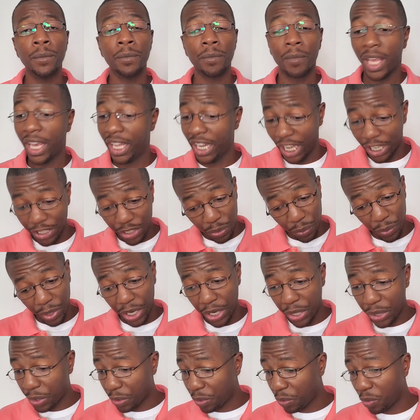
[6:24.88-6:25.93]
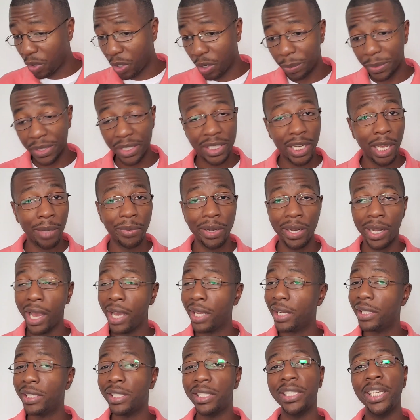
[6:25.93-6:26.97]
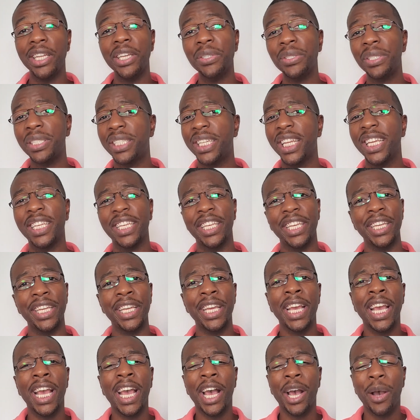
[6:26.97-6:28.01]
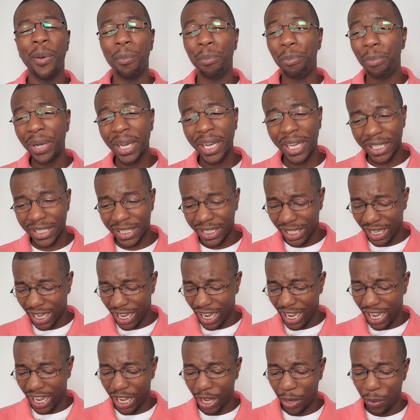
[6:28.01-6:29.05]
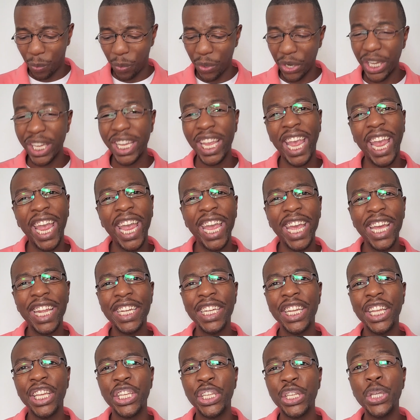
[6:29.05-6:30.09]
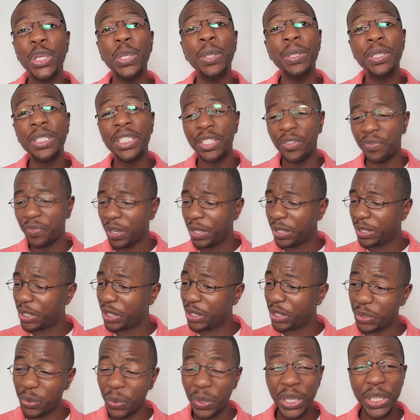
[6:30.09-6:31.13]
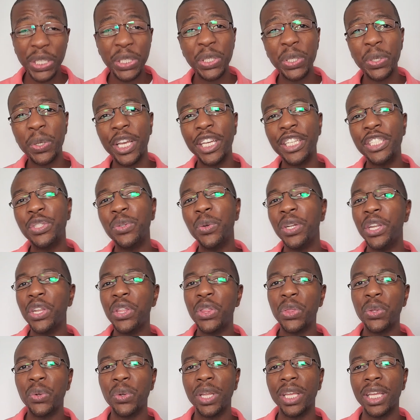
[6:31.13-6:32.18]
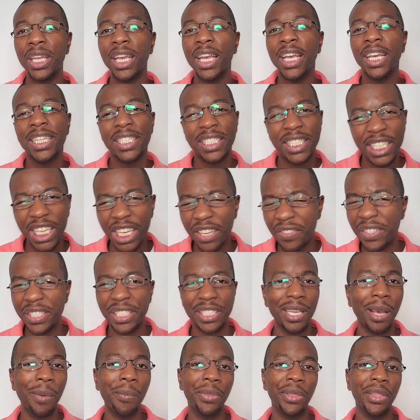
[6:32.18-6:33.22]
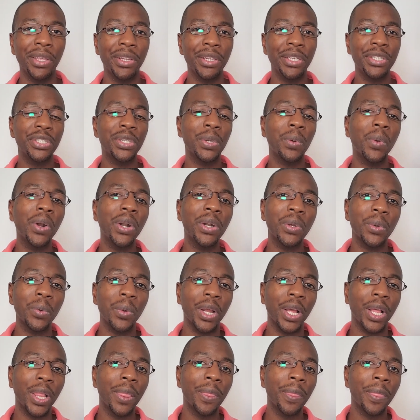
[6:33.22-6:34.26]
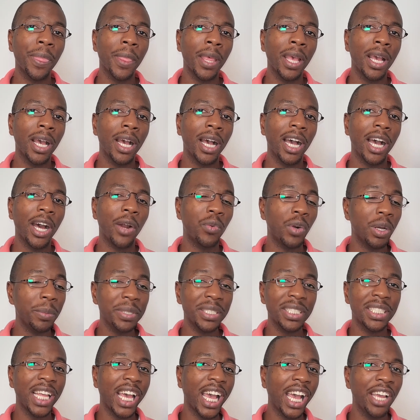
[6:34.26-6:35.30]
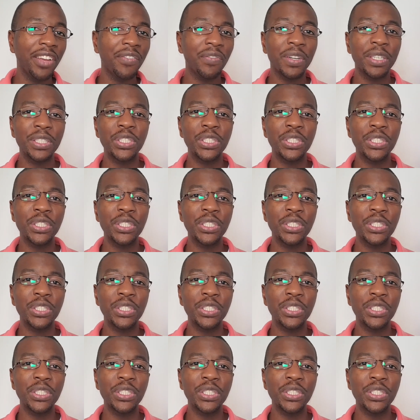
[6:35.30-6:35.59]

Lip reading: And as you read through Romans chapter 9, it's still sticky, but we can use verses 22 and 23 to give us something to work with. Romans 9, verse